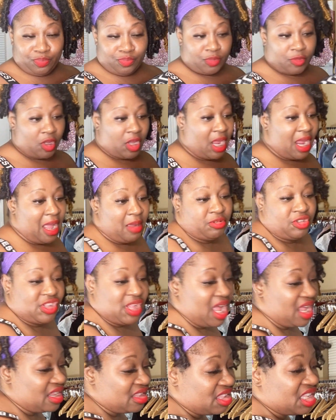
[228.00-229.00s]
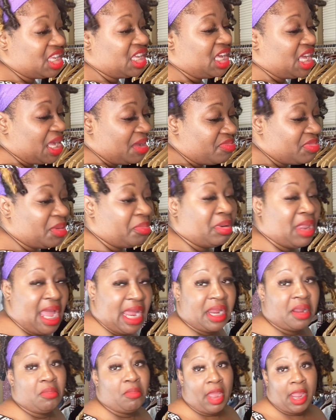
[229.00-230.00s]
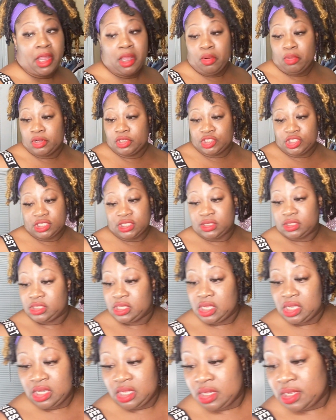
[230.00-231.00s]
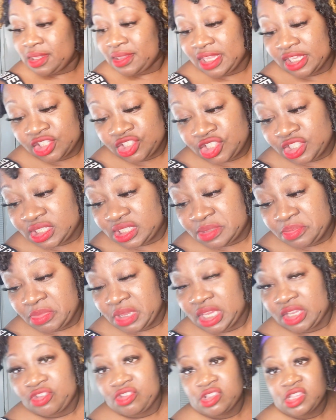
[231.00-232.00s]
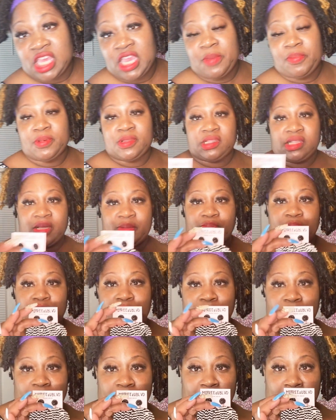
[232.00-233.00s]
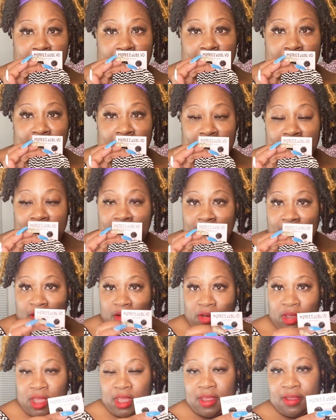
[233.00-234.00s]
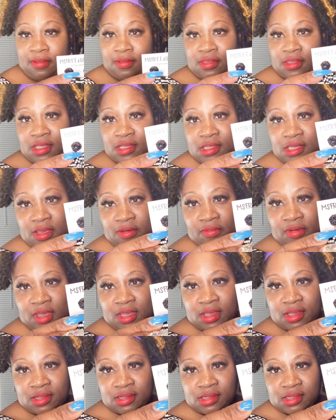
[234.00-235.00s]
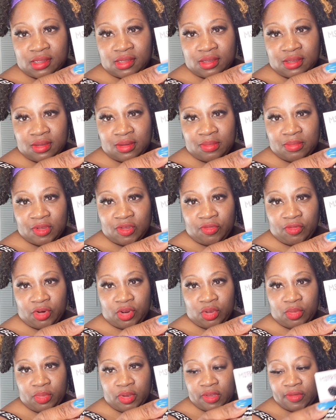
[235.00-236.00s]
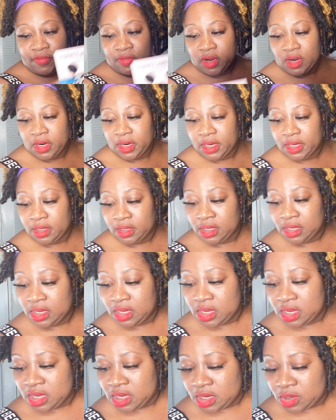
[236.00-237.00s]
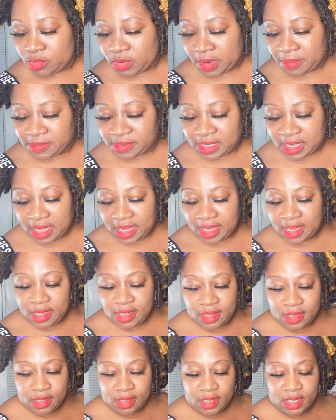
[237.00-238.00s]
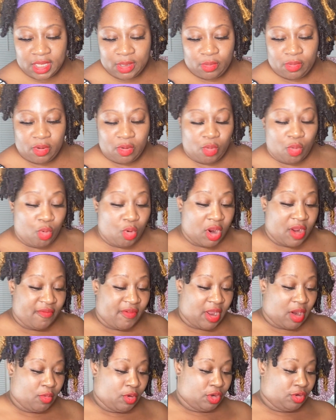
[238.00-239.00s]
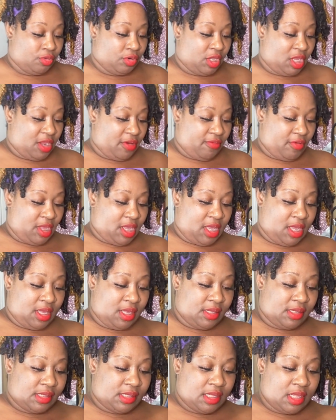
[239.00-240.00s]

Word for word: Okay, I would just honestly keep the black and white going. Just, that's just me. Just keep it simple. Okay, these earrings, MsFree2u Boulevard website. Or if I don't want to do the earrings,